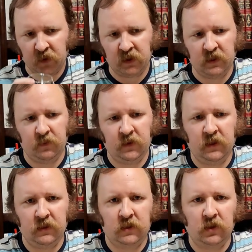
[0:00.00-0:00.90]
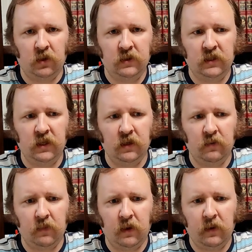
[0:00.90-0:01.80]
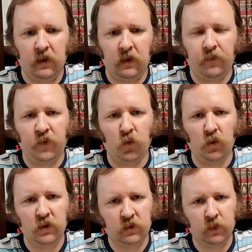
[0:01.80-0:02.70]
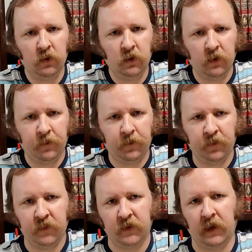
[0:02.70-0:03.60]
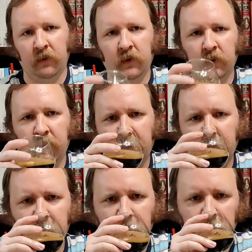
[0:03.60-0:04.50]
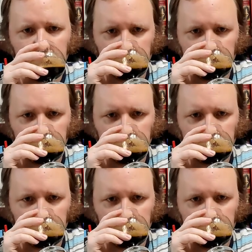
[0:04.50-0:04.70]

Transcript: there's something salty, maybe wood smoke down on the back end